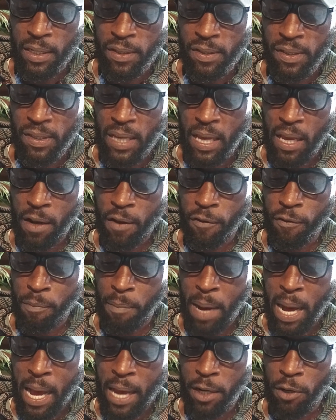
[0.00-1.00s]
instead of
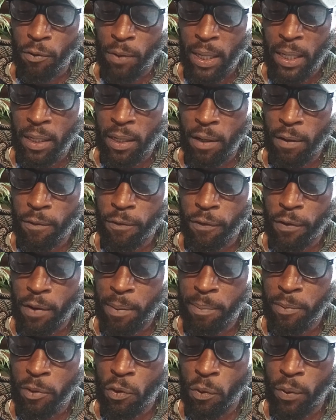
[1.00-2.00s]
migrating
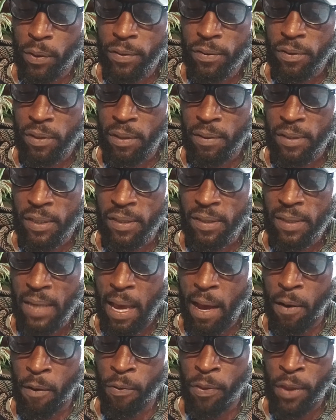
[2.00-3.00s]
from north to
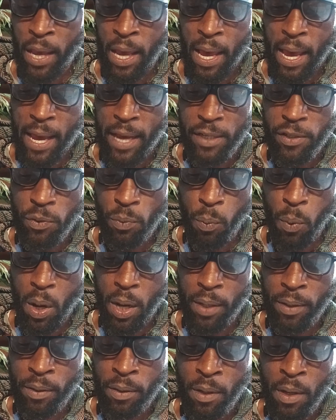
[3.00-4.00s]
south as
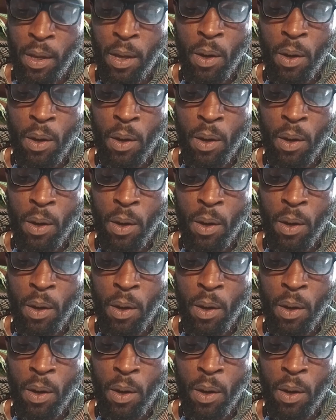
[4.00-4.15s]
one